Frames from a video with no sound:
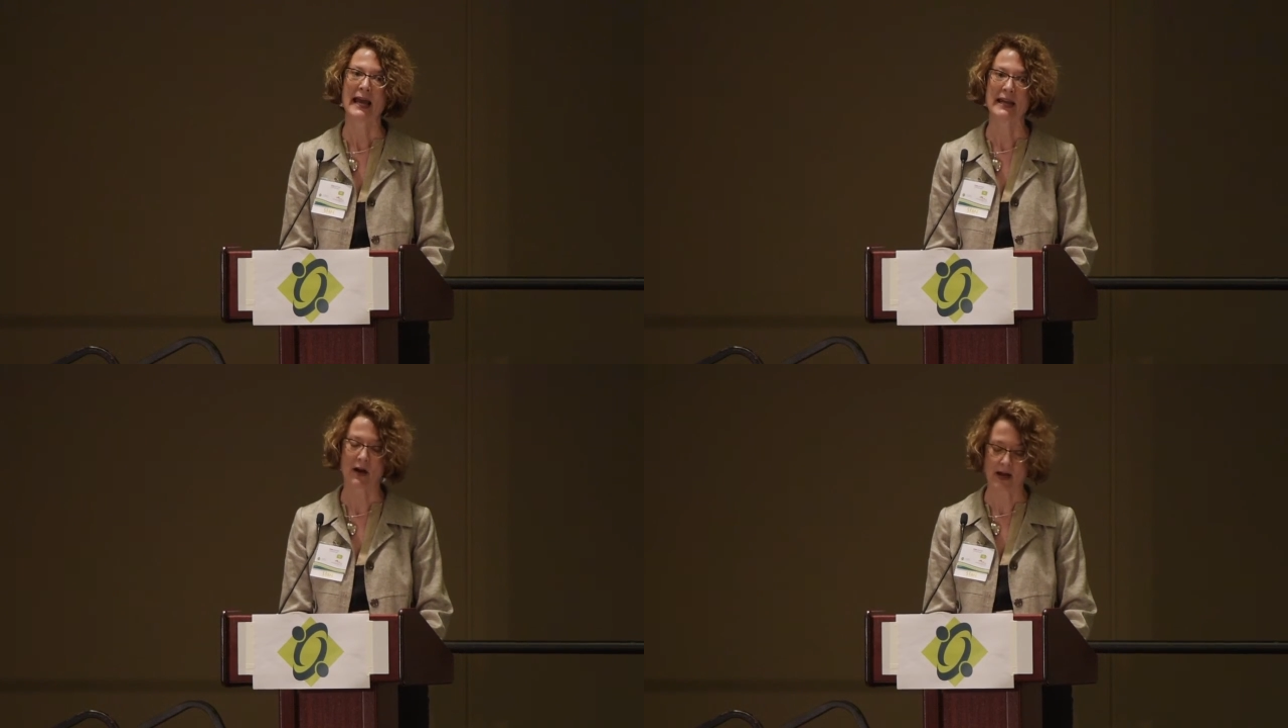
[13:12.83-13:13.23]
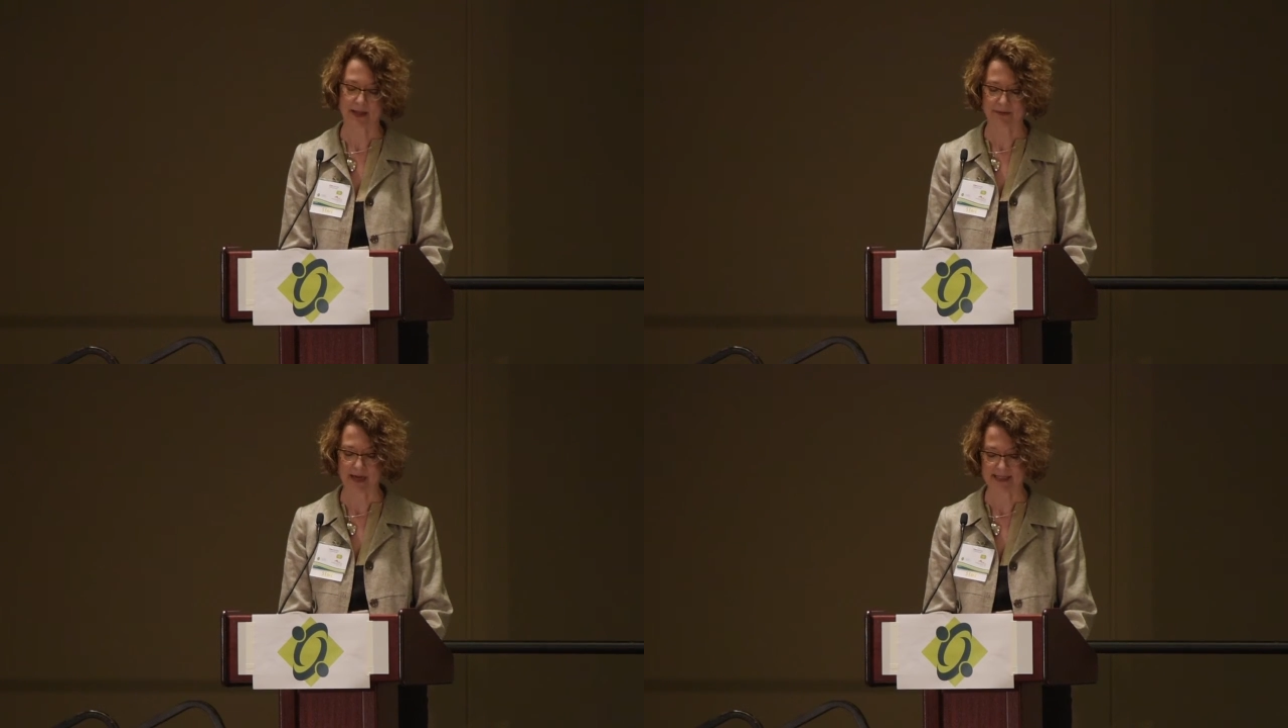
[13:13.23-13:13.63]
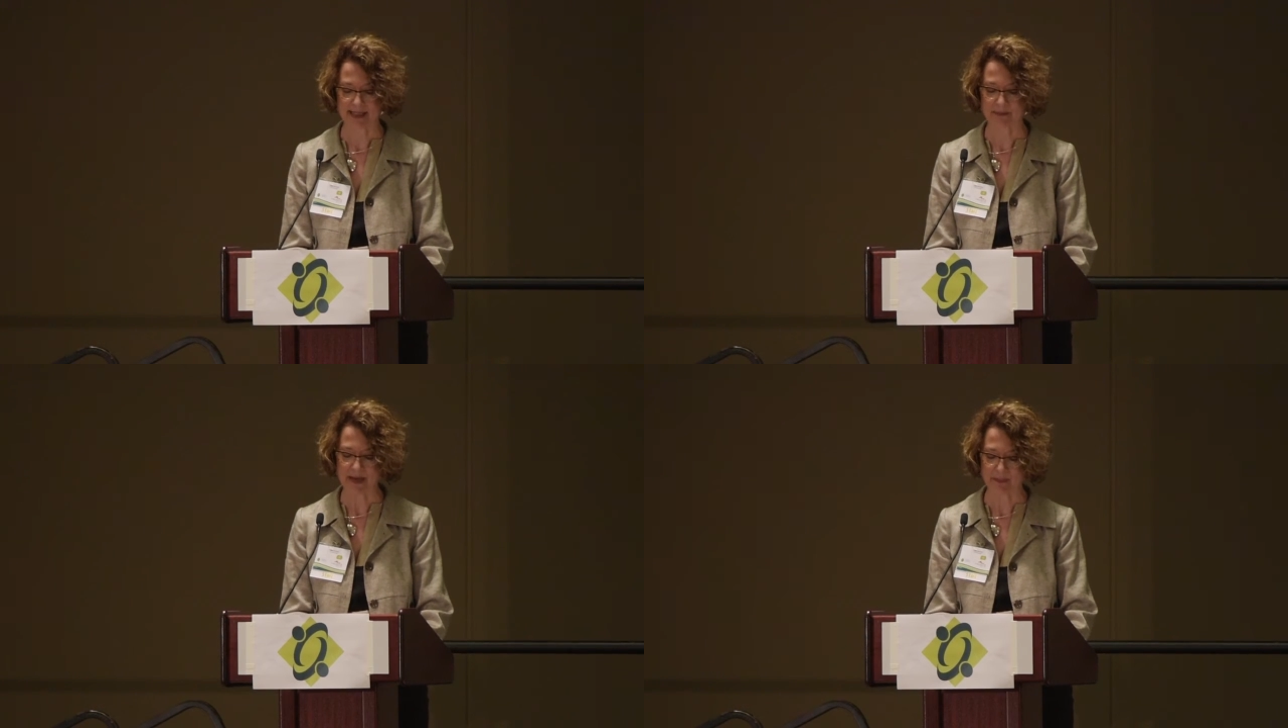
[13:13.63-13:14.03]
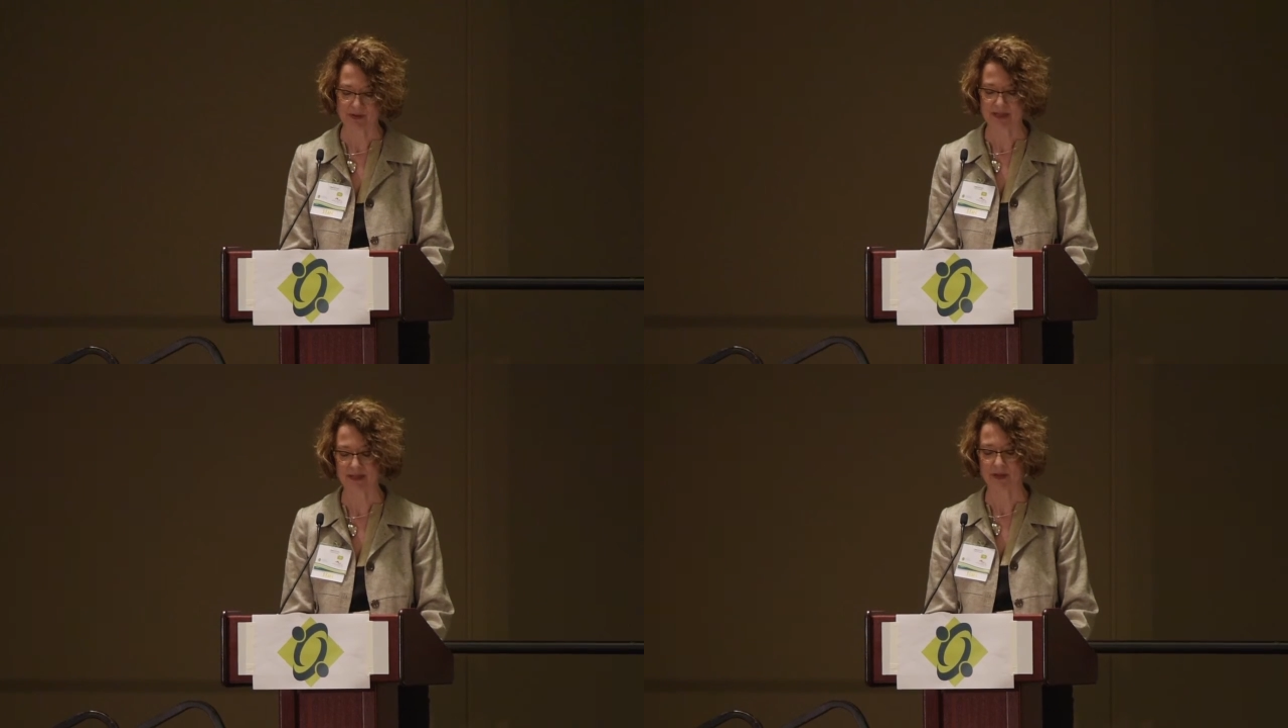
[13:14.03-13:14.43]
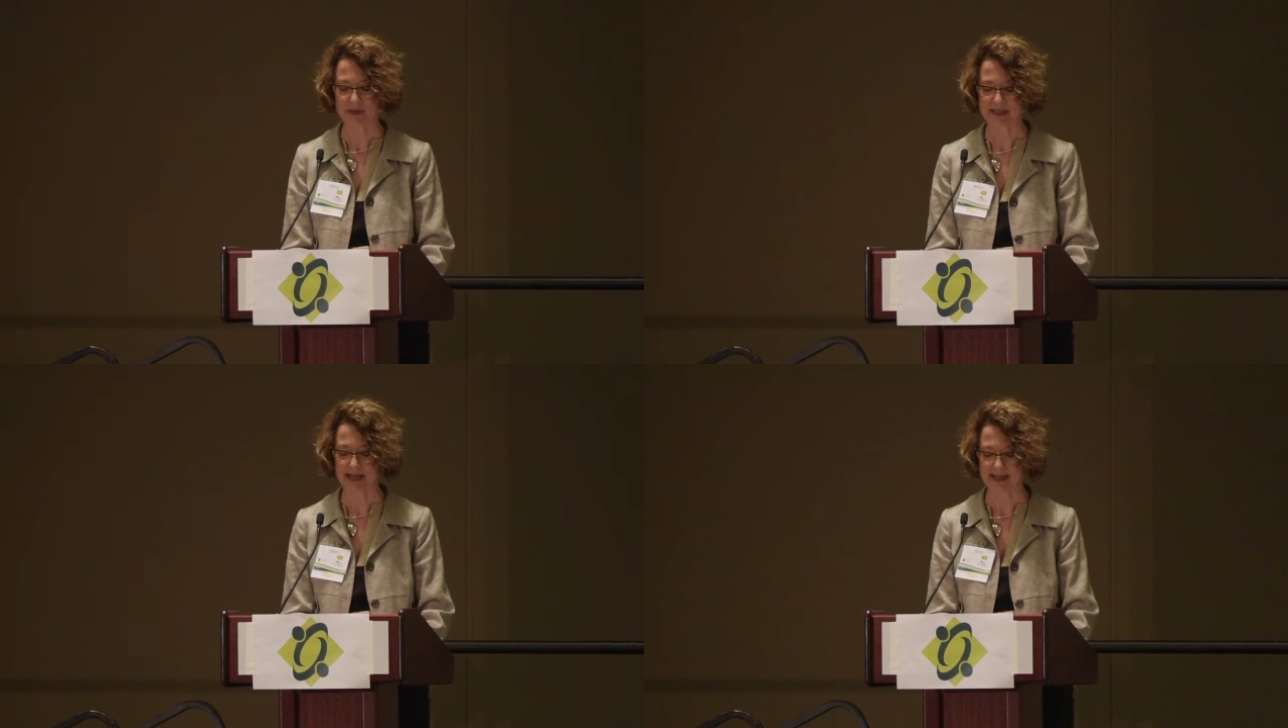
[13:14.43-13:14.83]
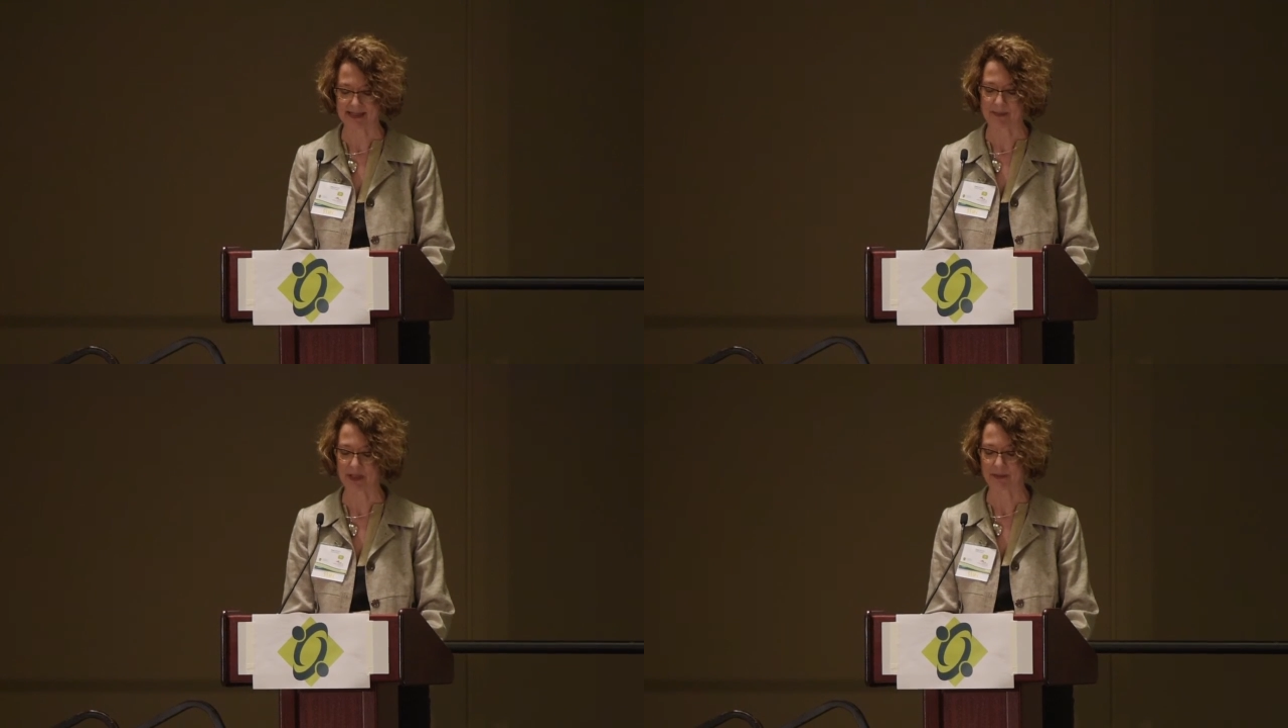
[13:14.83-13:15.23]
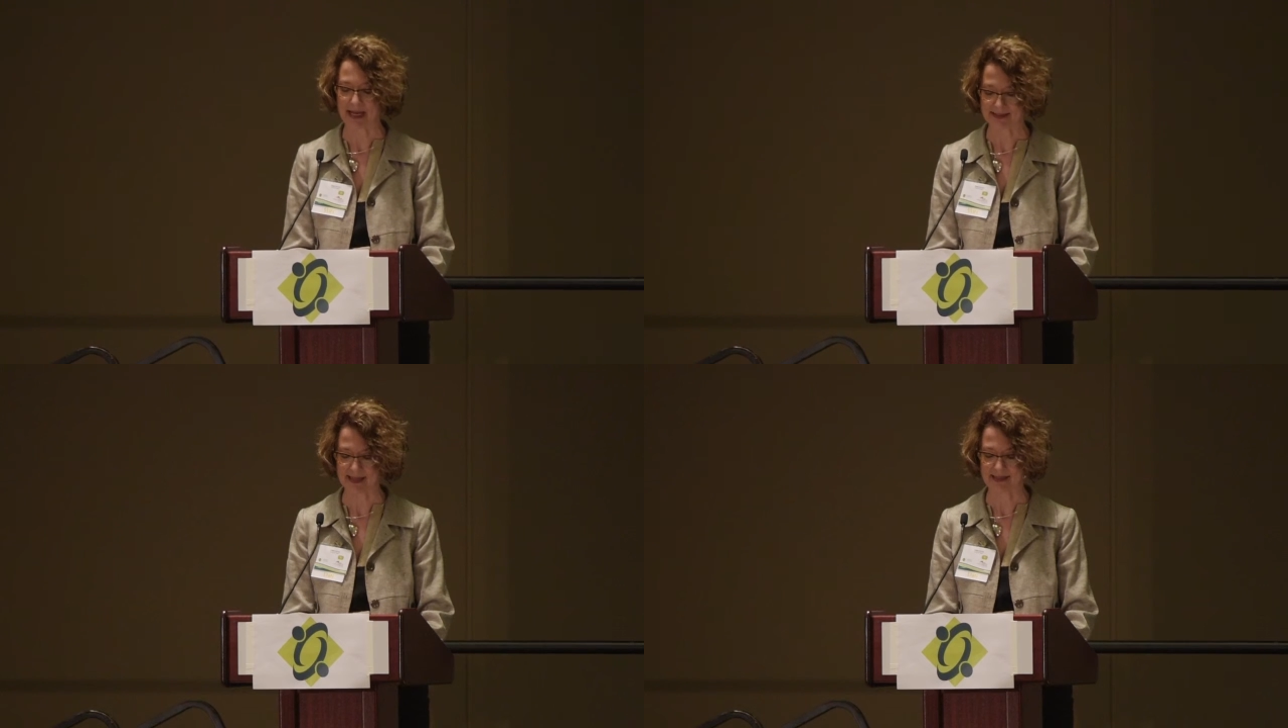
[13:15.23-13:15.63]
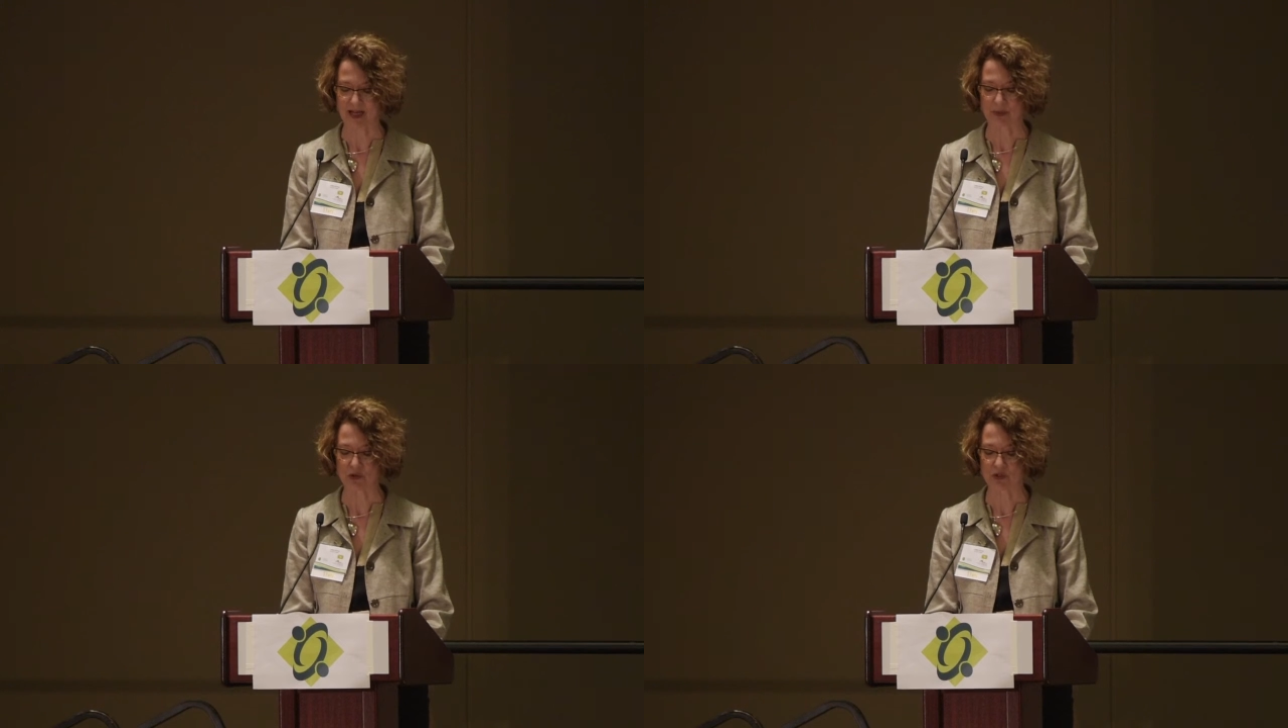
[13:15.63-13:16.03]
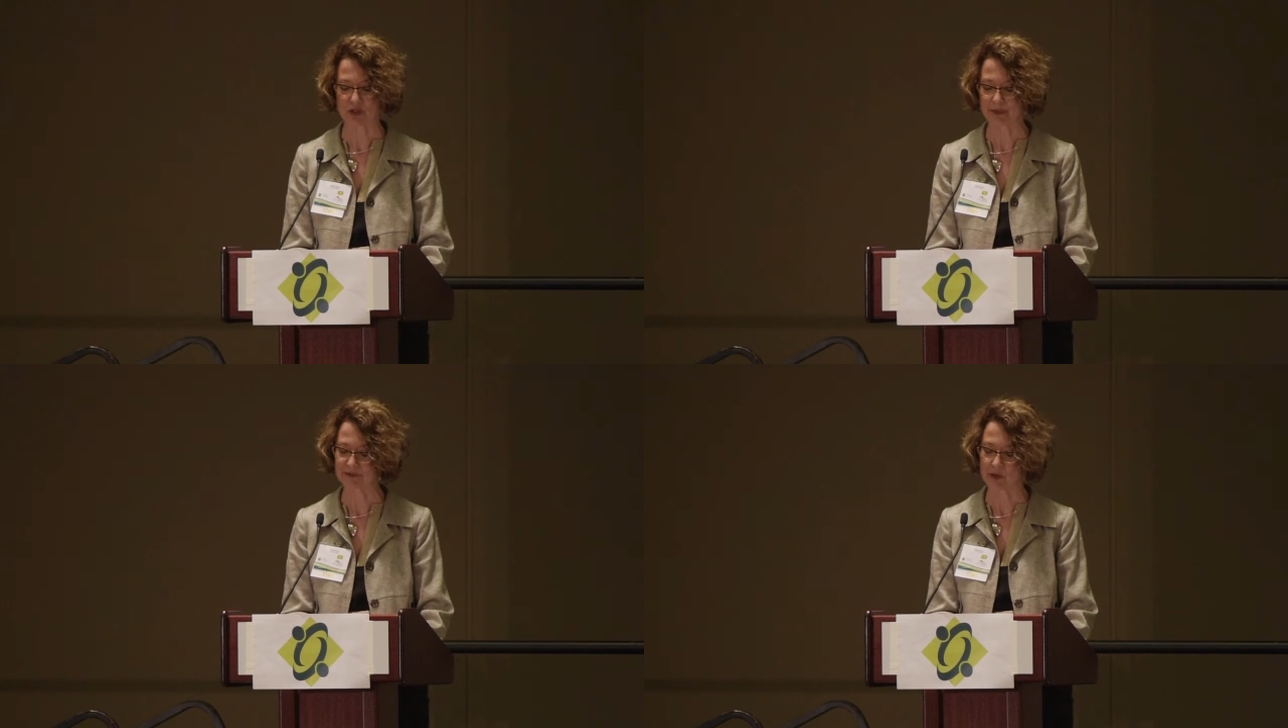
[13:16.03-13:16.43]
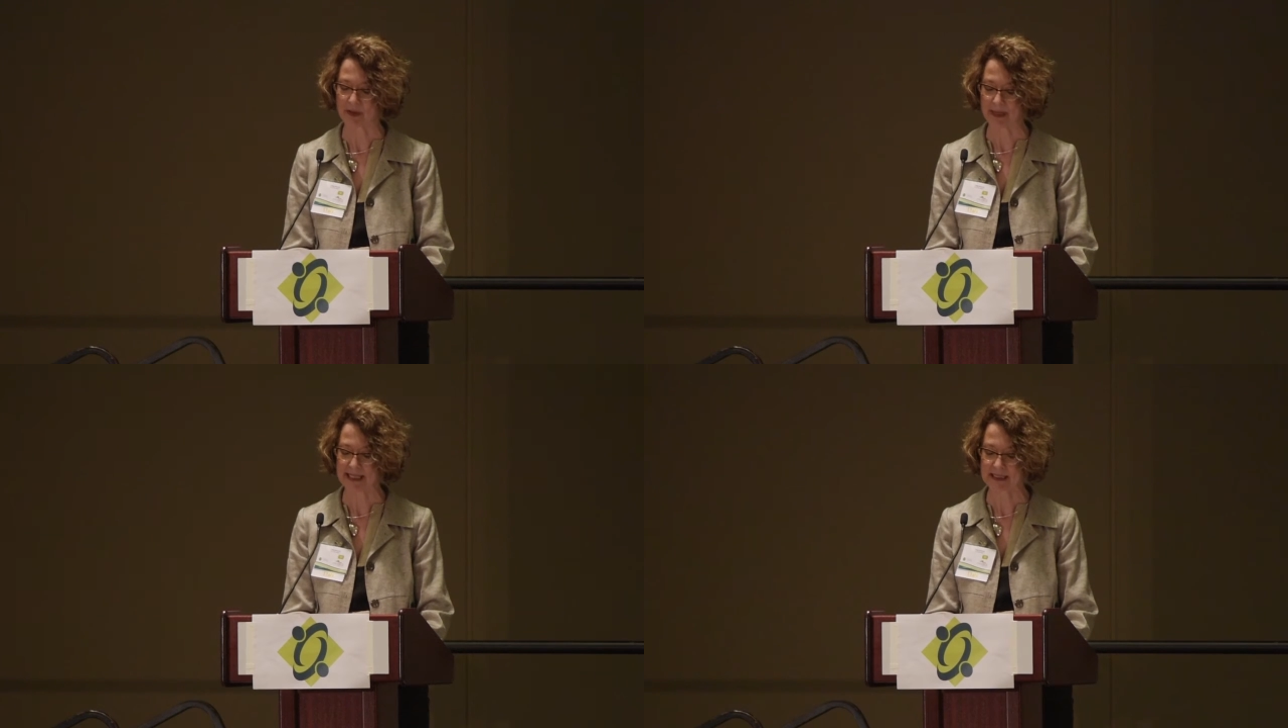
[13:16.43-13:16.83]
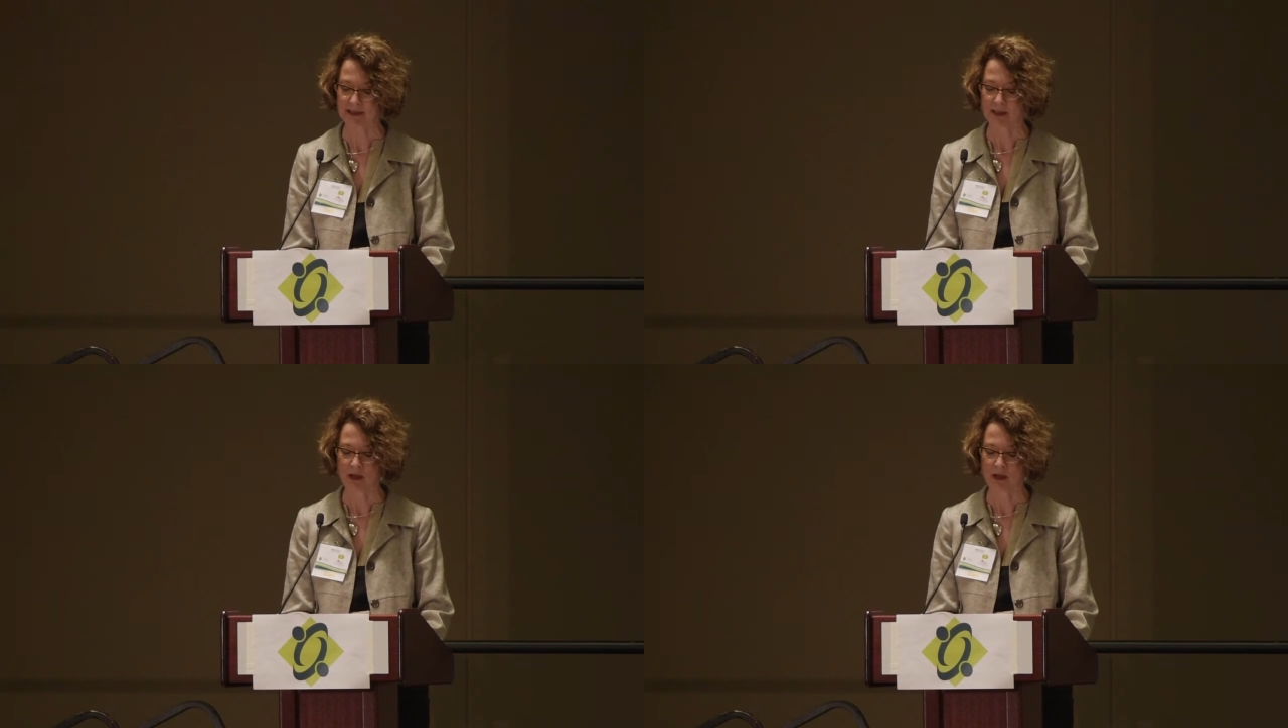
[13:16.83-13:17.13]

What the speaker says: and authorizing members of OCSWSSW to perform it,